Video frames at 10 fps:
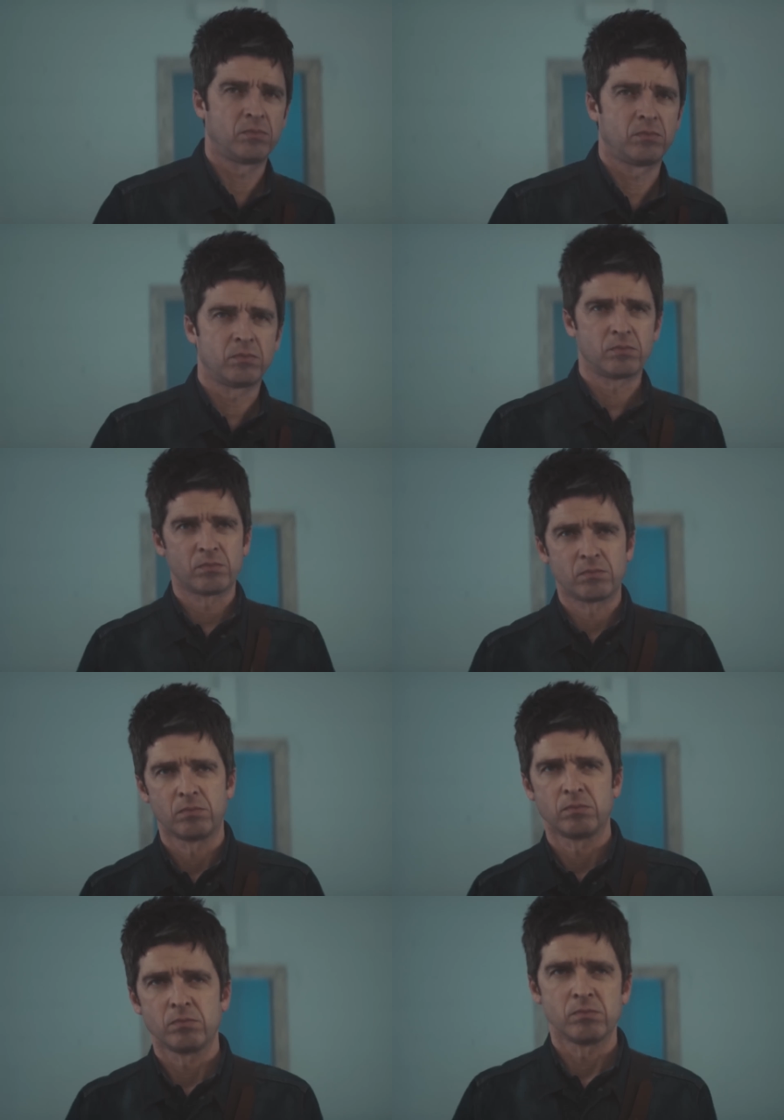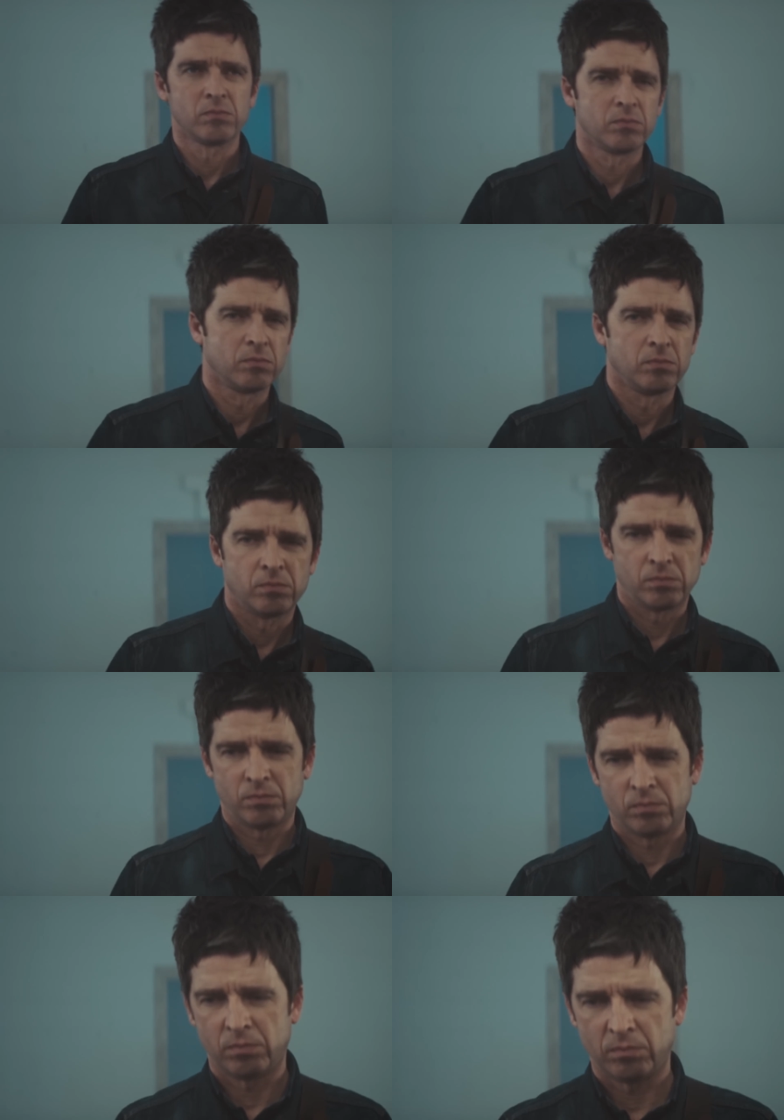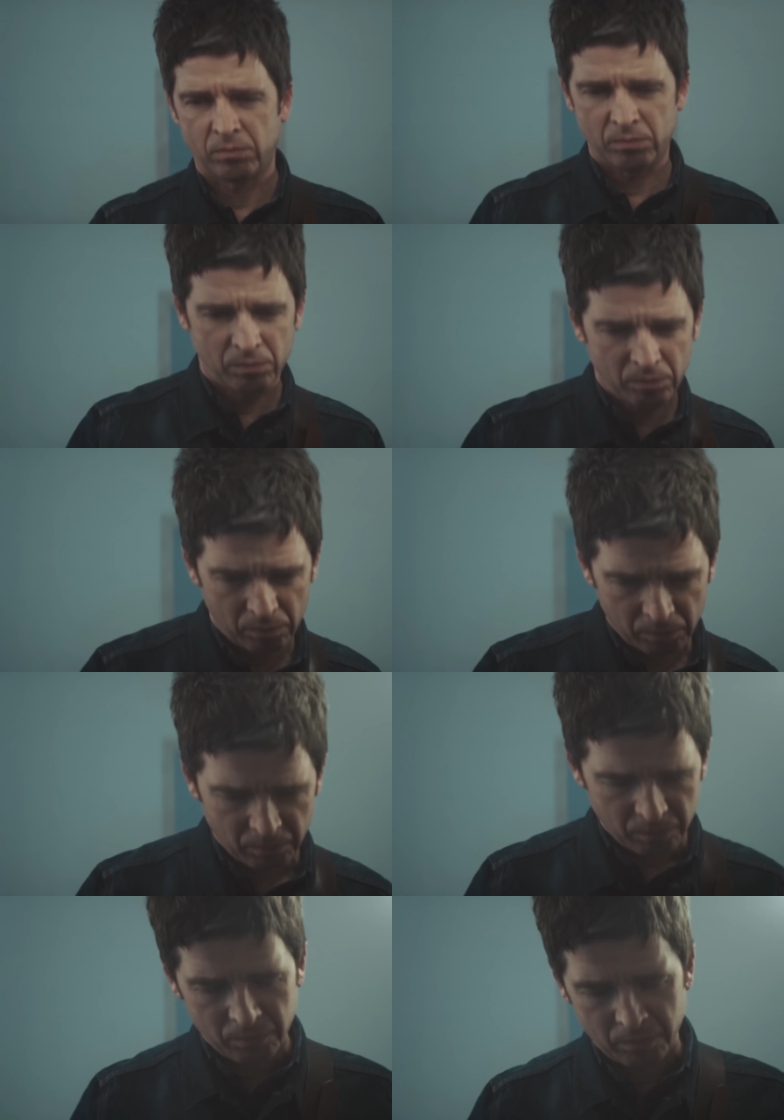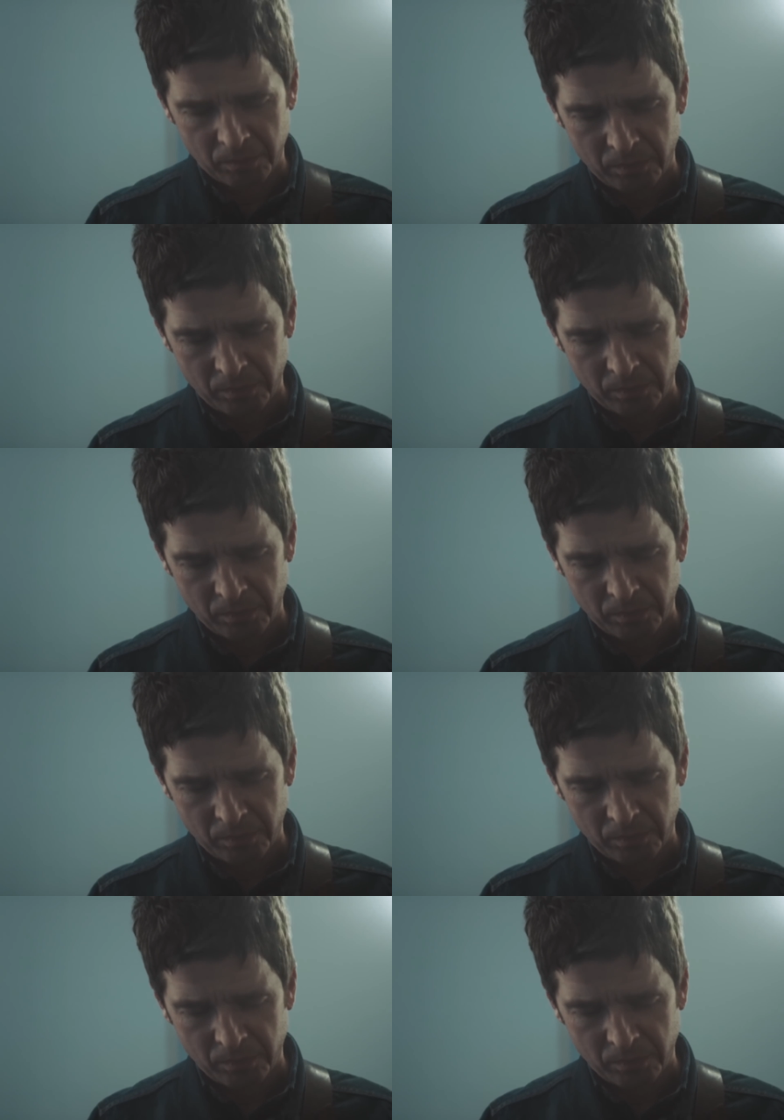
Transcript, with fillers: my favourite track. I saw him write it and he brought it